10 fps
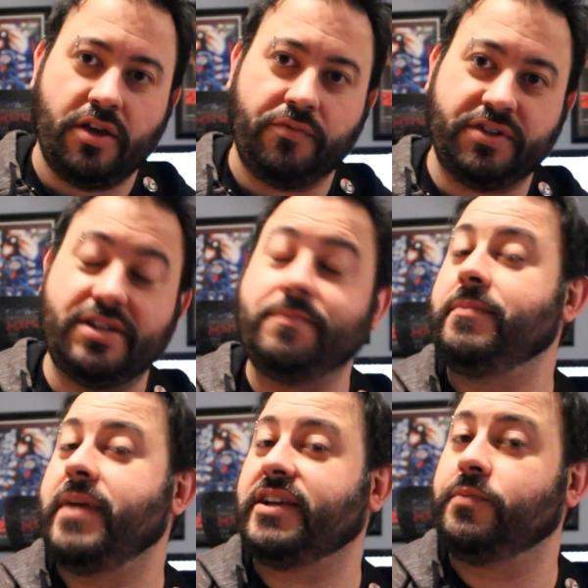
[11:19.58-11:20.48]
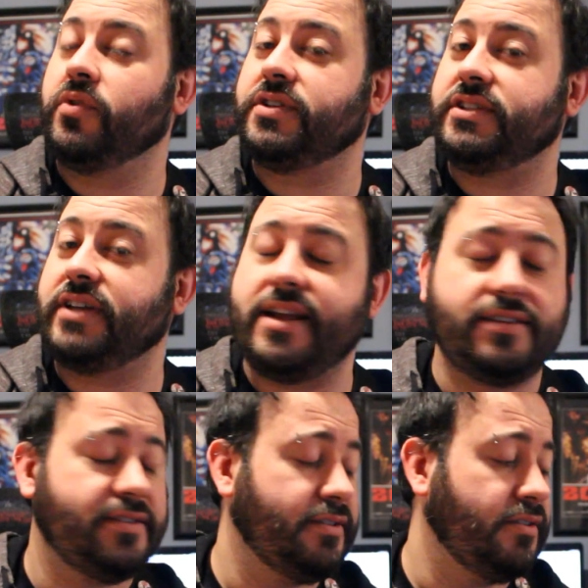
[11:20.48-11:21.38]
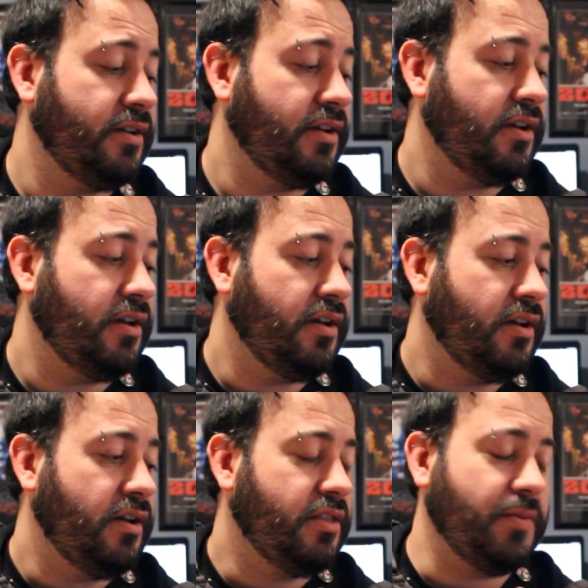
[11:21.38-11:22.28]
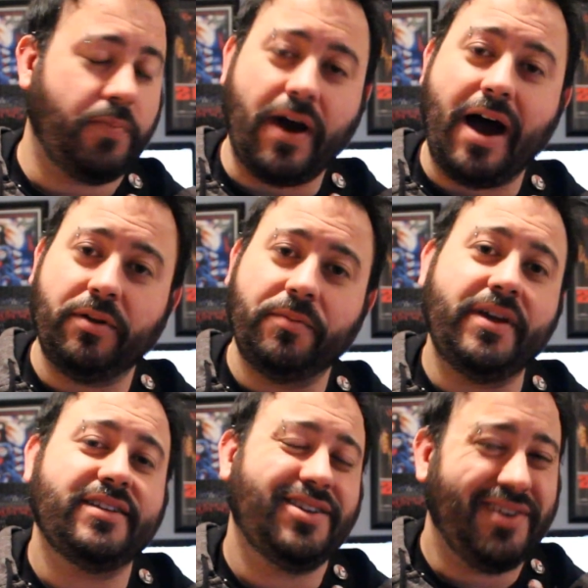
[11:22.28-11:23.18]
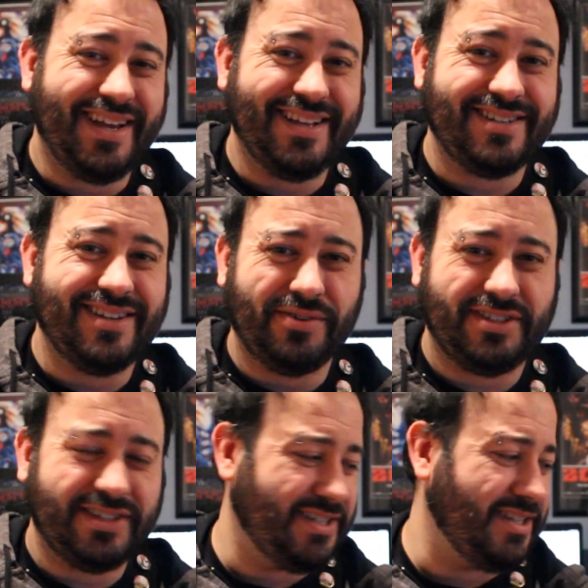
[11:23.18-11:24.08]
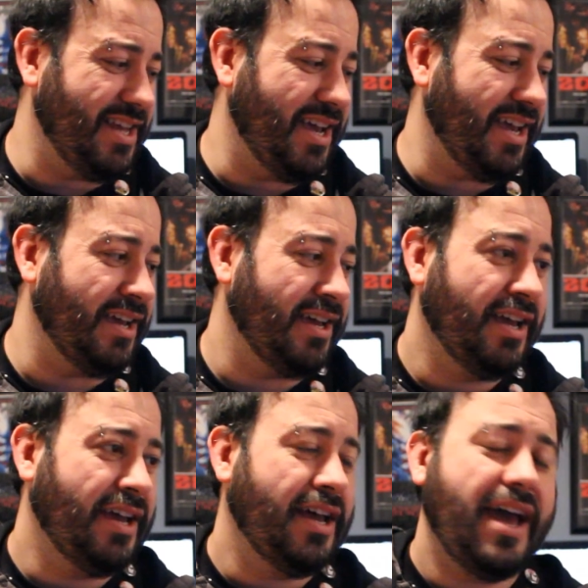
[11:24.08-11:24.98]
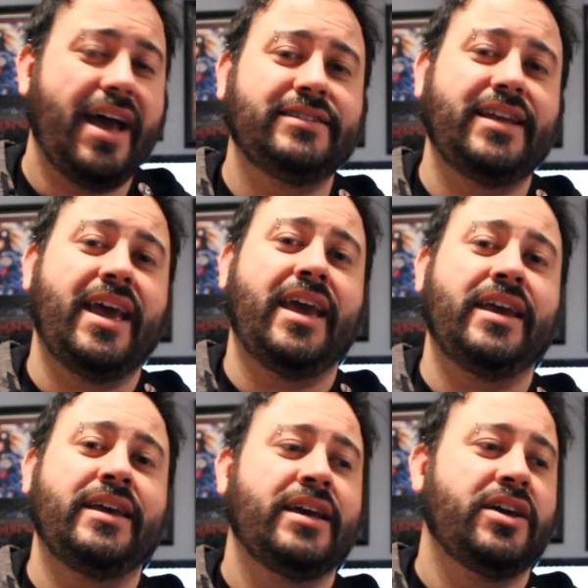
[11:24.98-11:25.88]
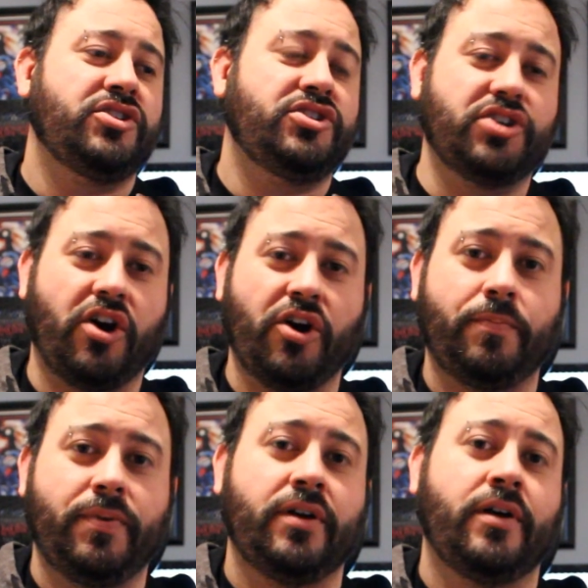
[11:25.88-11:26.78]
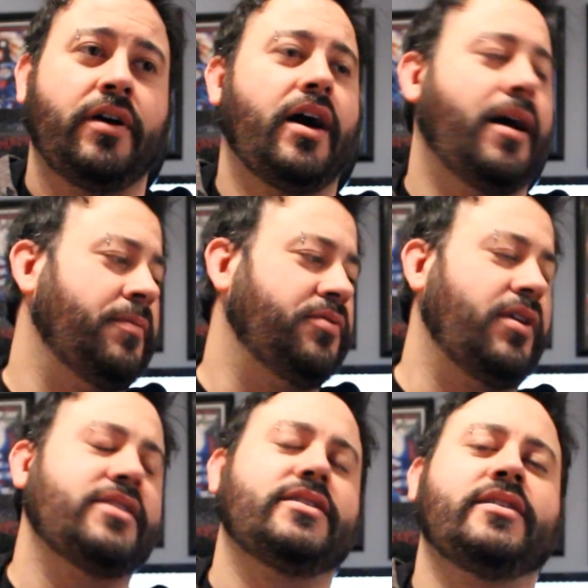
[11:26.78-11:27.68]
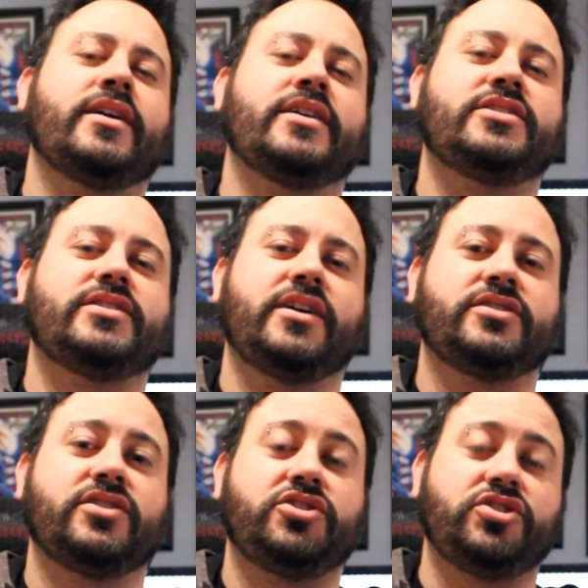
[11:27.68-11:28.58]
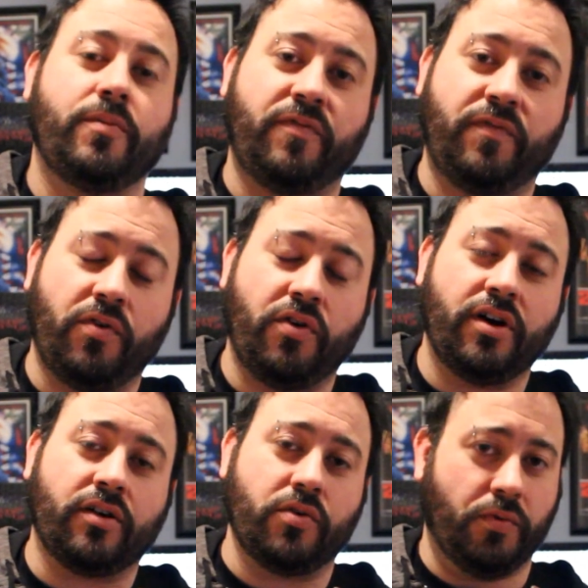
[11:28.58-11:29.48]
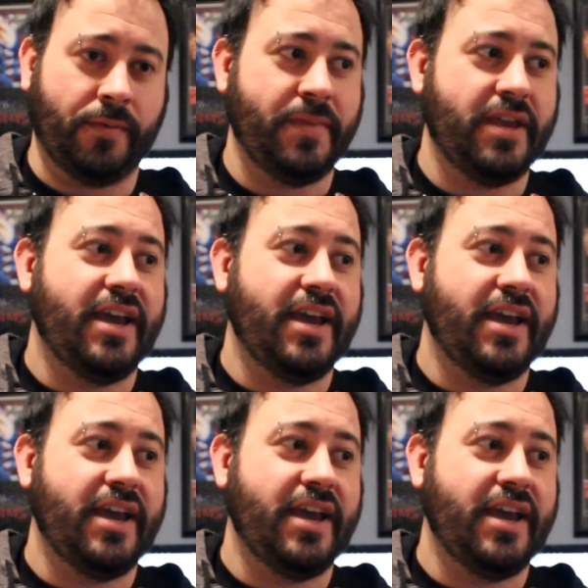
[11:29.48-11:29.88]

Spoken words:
which to me makes more sense, the problem is there is no such thing as a sharp, as a sus sharp 4 chord.